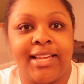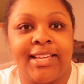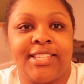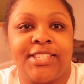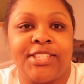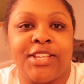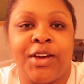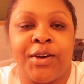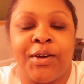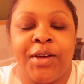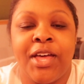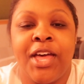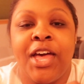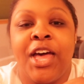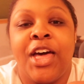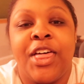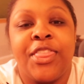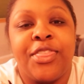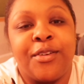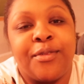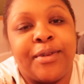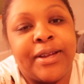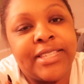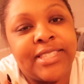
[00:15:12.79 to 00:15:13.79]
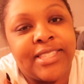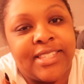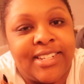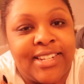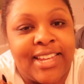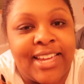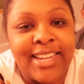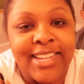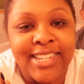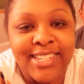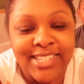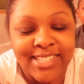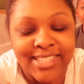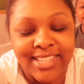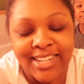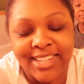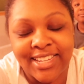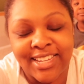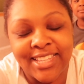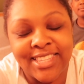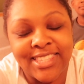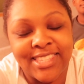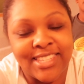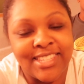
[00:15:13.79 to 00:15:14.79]
So the rest of the night is just gonna
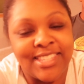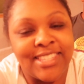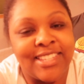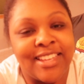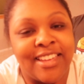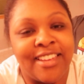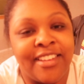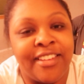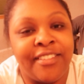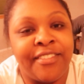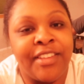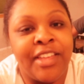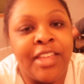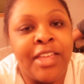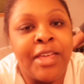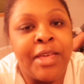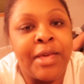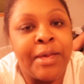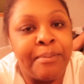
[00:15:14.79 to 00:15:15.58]
consist of